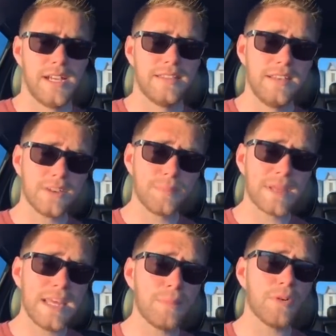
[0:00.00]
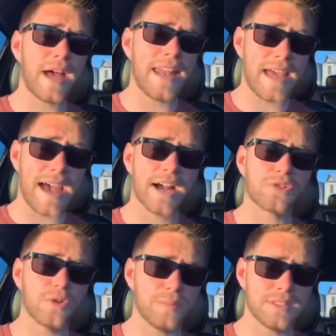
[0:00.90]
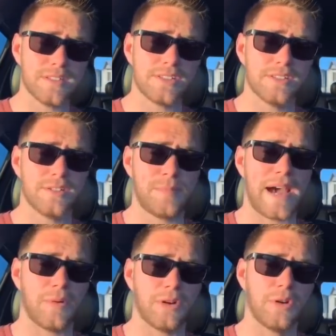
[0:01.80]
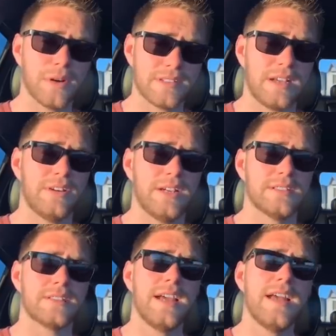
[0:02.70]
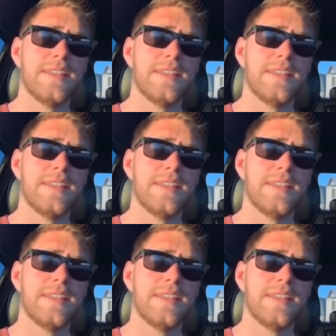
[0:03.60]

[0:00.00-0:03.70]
these are people in actual positions of power who are telling us